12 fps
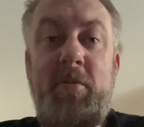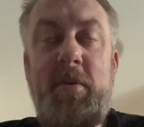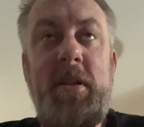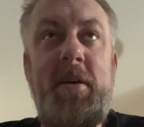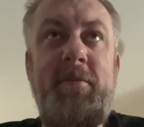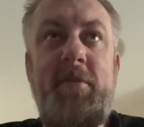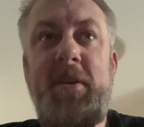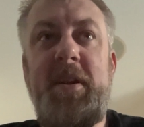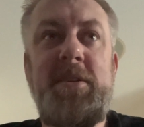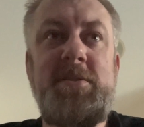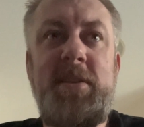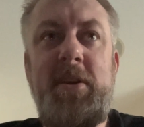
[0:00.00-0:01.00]
well, I'm
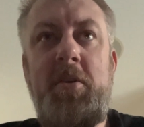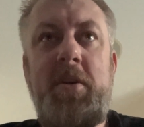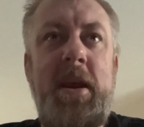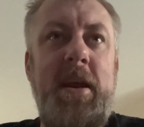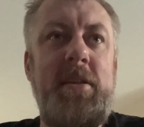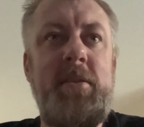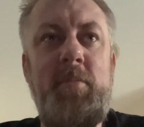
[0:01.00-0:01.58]
financially okay at the